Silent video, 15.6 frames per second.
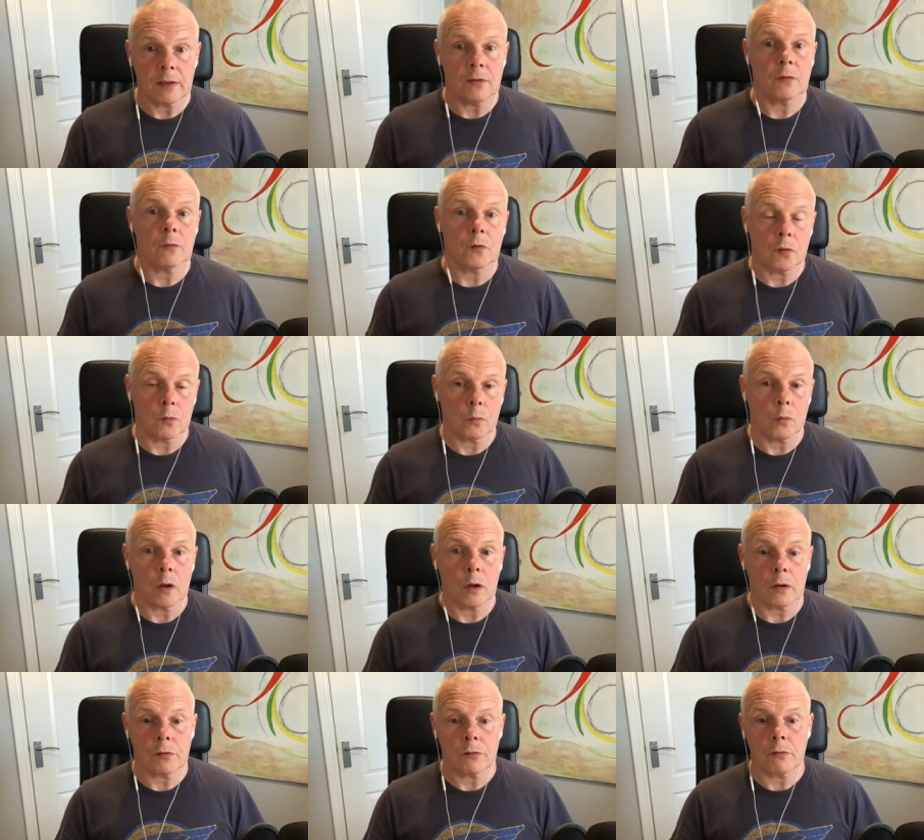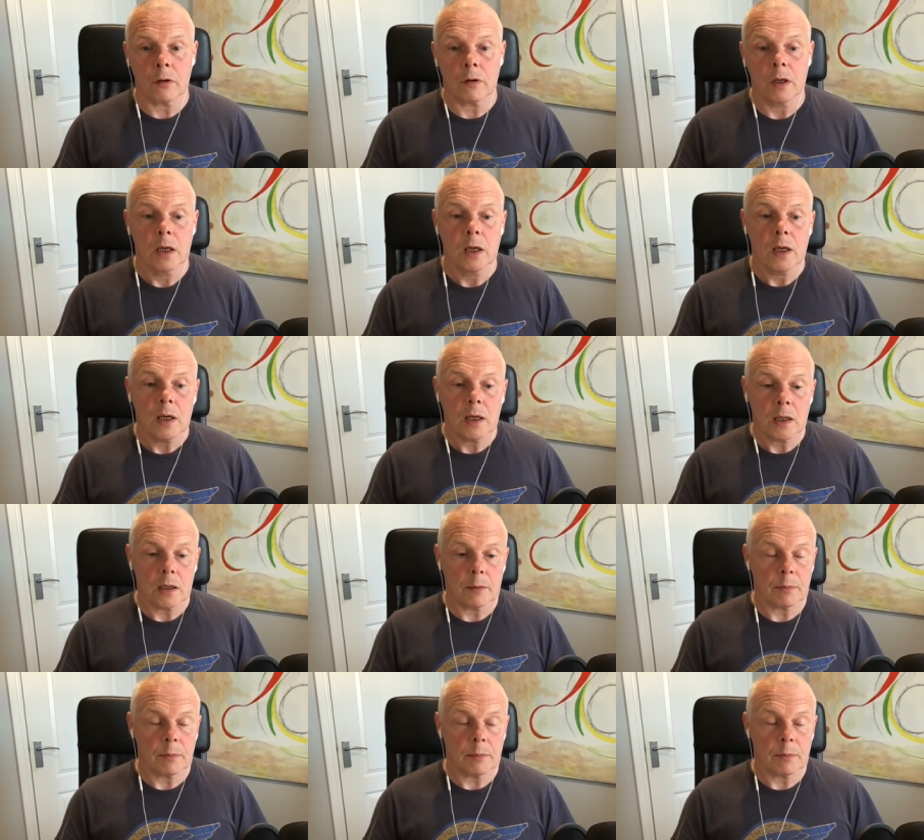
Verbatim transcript: to to work through, you know.